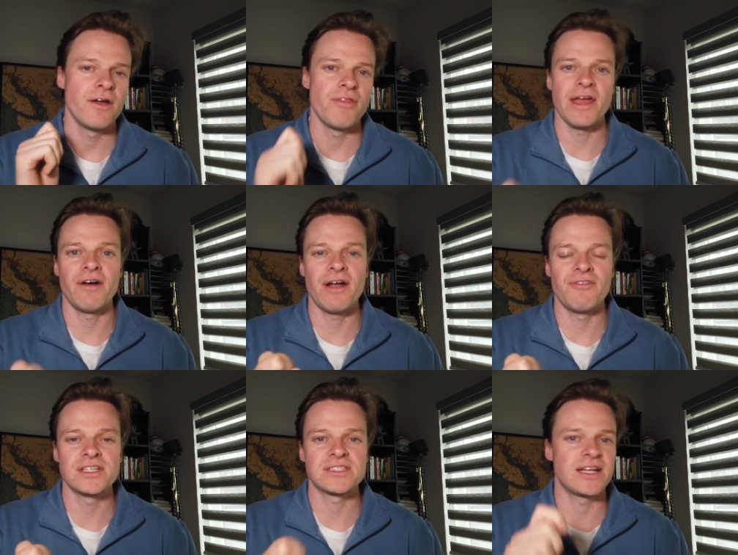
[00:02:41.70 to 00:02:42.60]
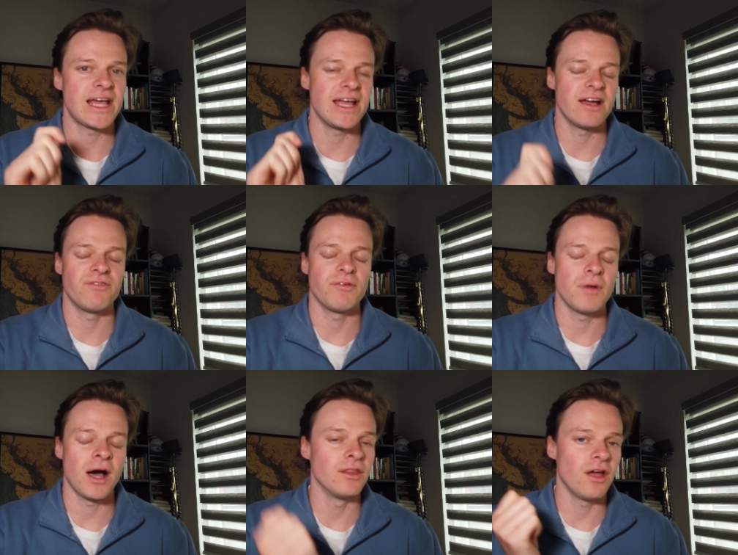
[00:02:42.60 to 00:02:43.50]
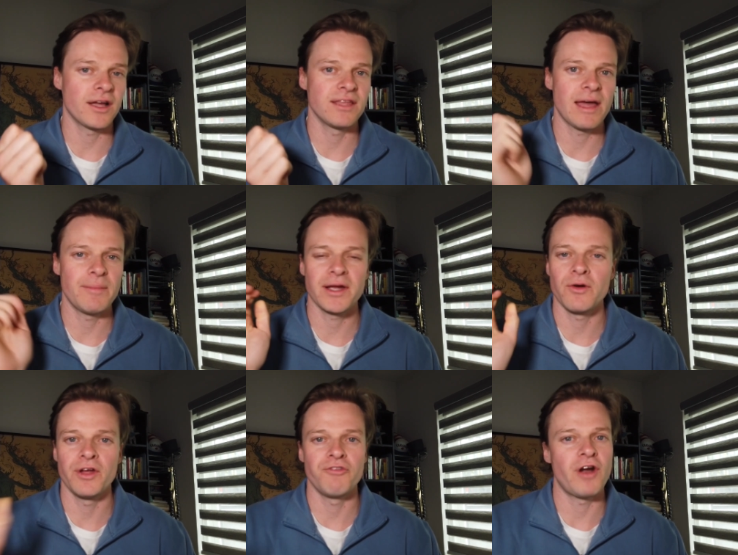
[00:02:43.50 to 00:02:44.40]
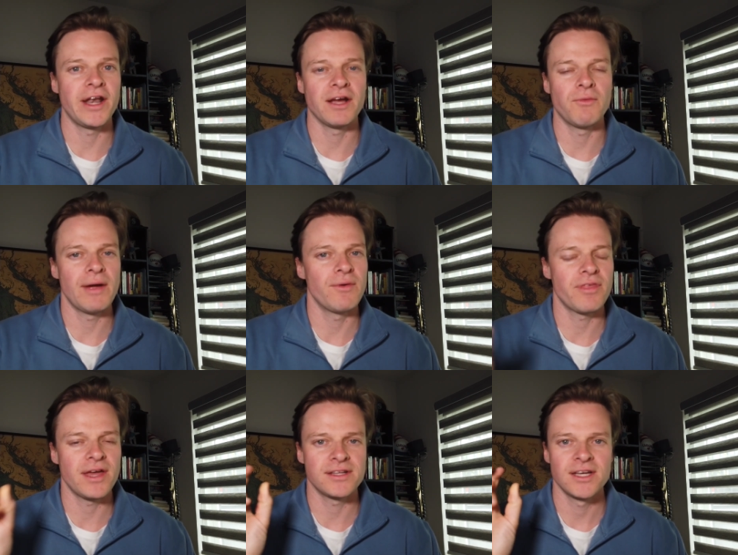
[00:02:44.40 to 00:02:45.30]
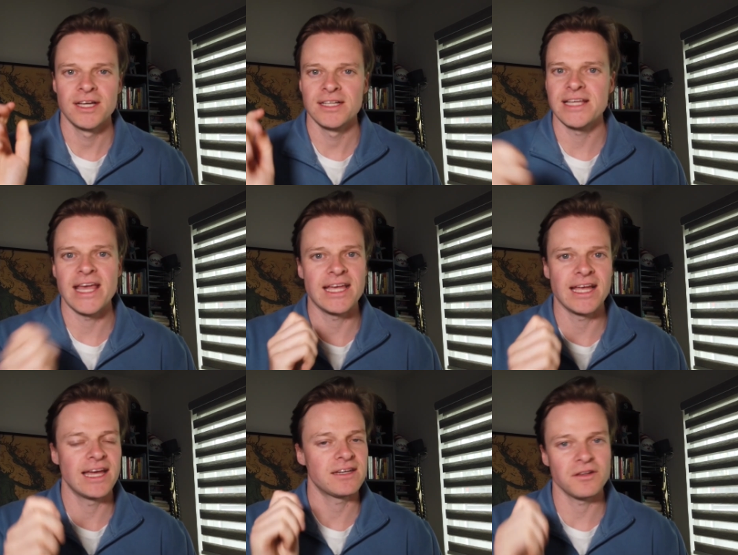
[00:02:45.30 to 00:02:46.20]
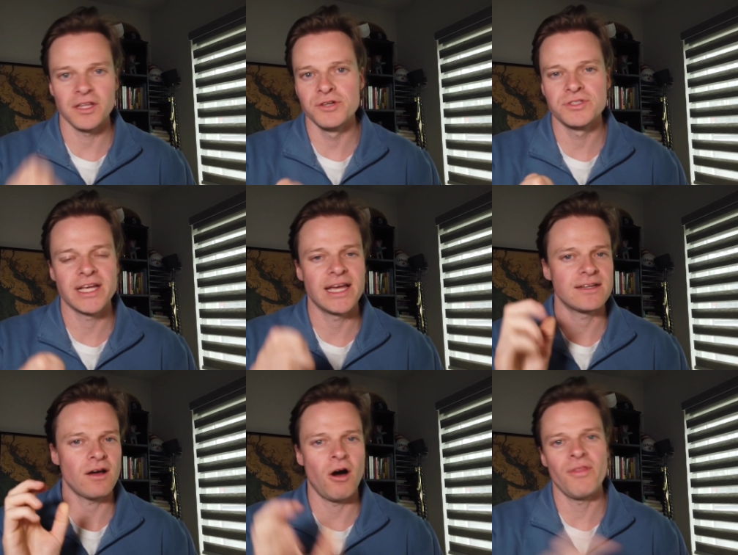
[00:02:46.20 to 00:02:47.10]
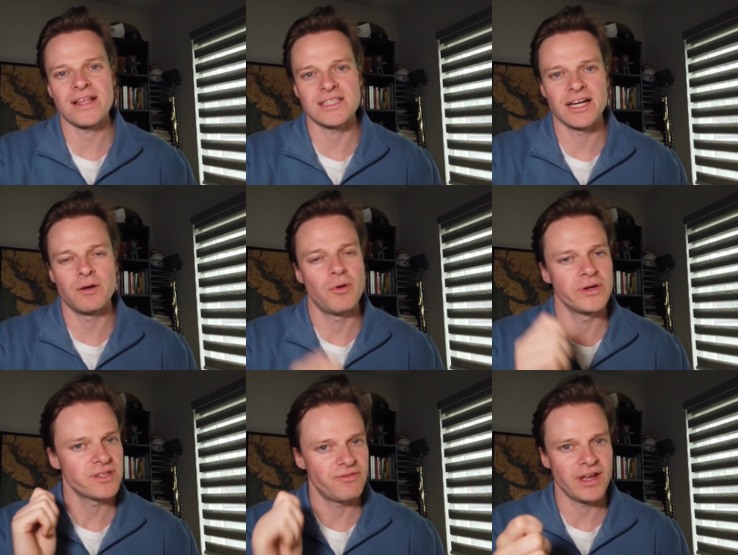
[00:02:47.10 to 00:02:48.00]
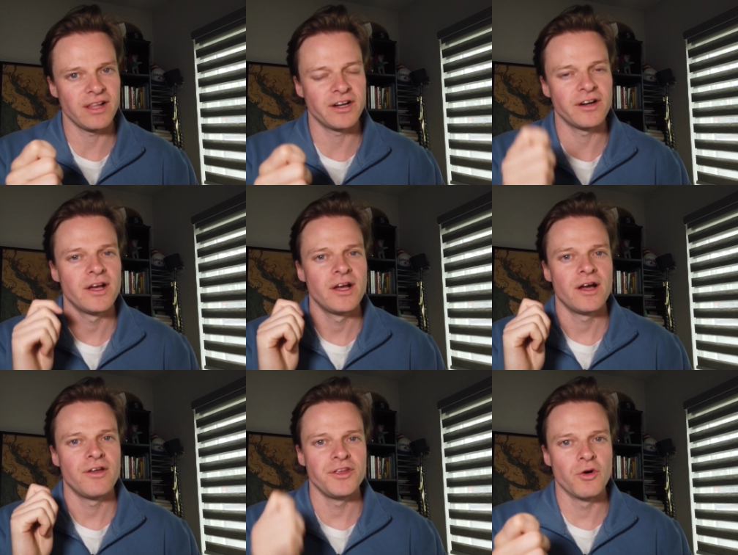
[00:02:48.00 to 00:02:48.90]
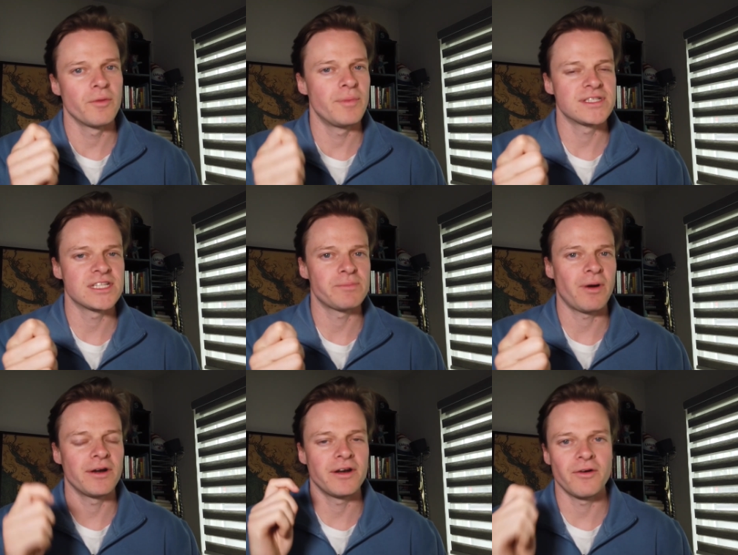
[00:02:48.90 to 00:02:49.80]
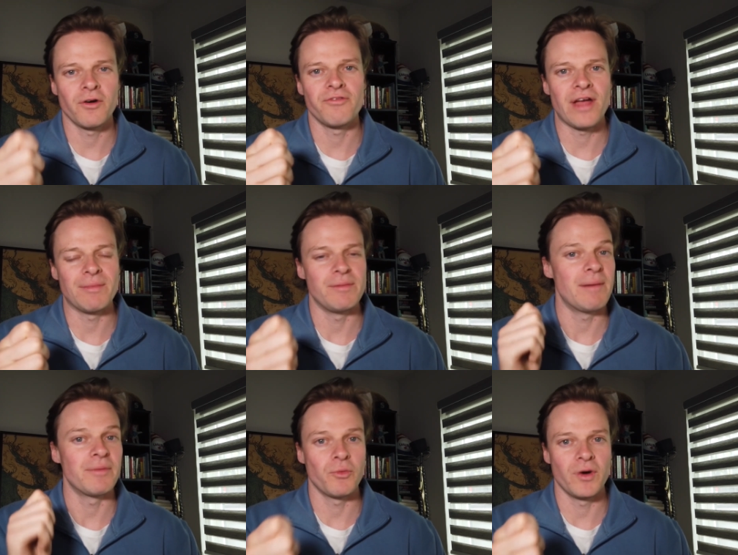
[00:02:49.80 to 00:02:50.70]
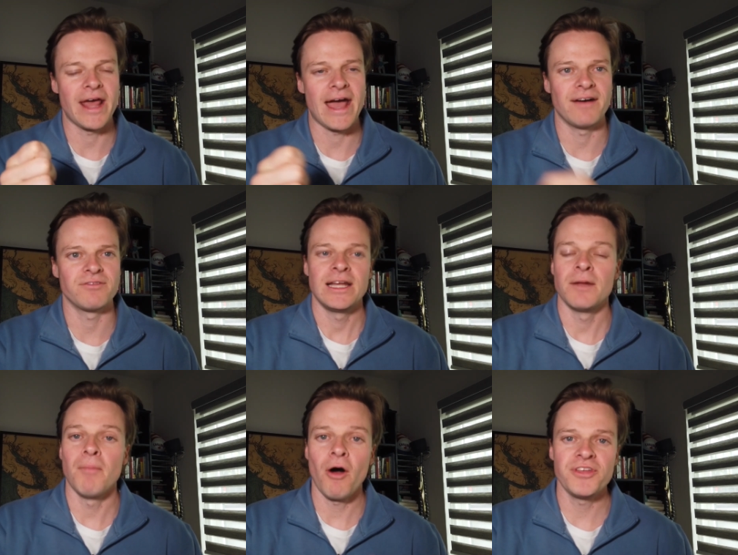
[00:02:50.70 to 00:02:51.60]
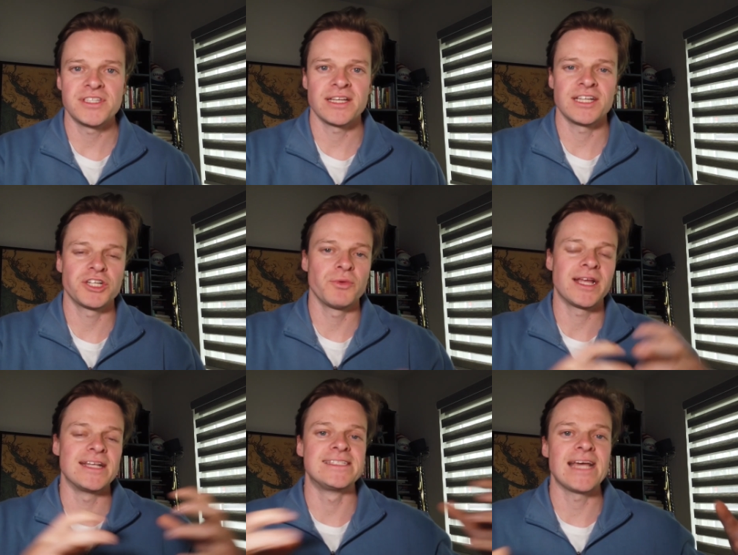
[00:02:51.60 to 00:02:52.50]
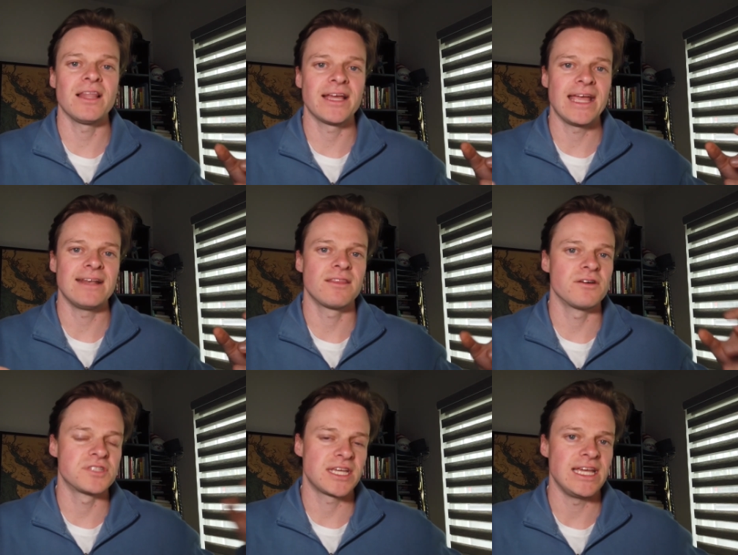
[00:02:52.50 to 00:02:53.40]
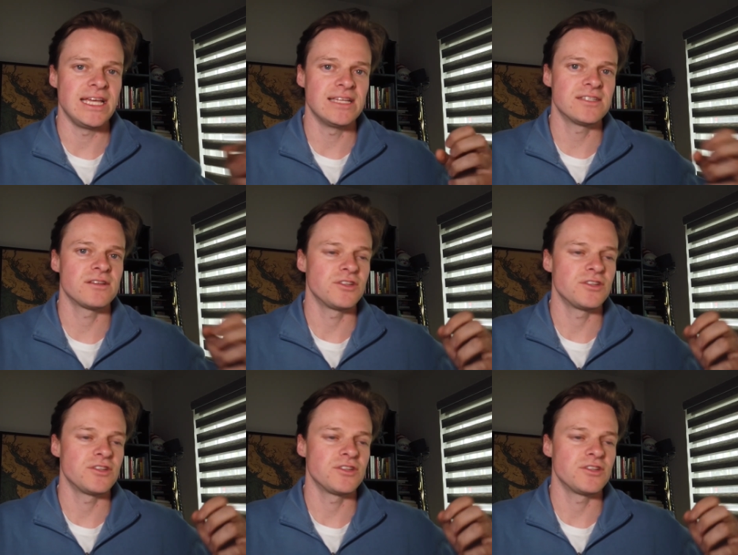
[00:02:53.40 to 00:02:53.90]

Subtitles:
they are at risk today of unlocking that Bitcoin, running away with it, taking it, losing it, all that single points of failure your business partner or family member would have. In a multi-signature, we can delegate those keys.